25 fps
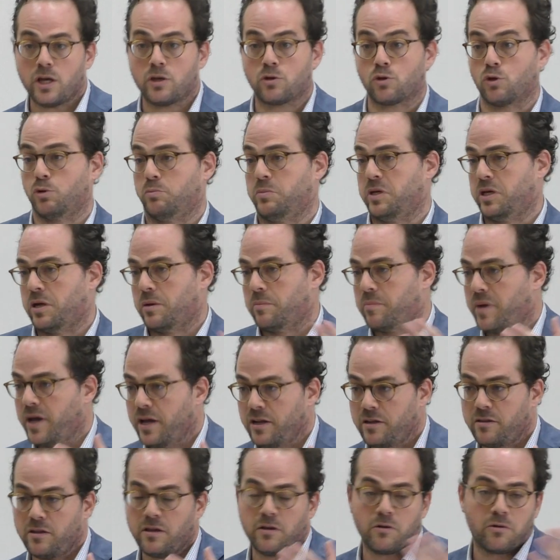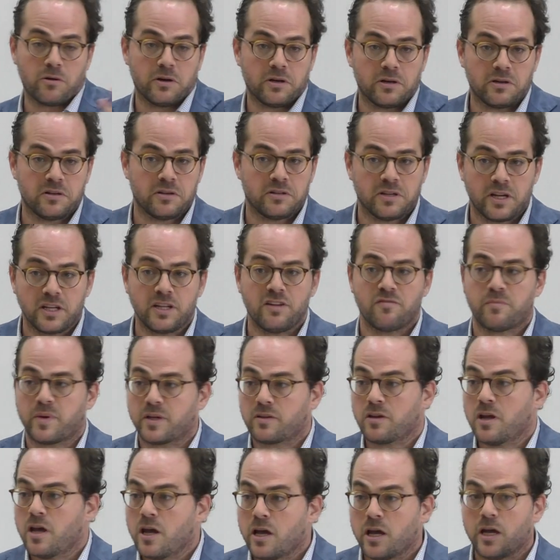It could be a bad or a negative,
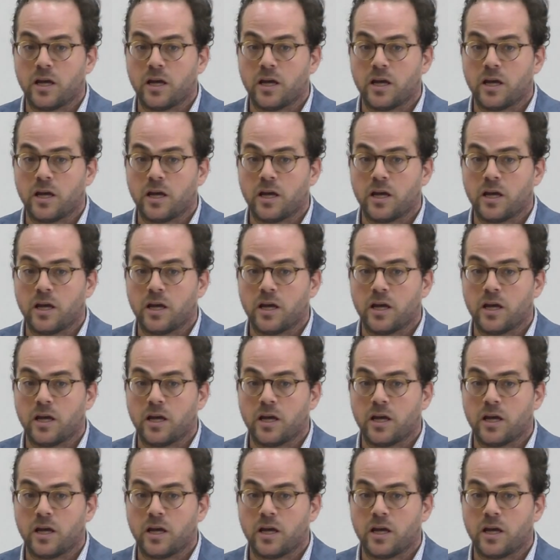but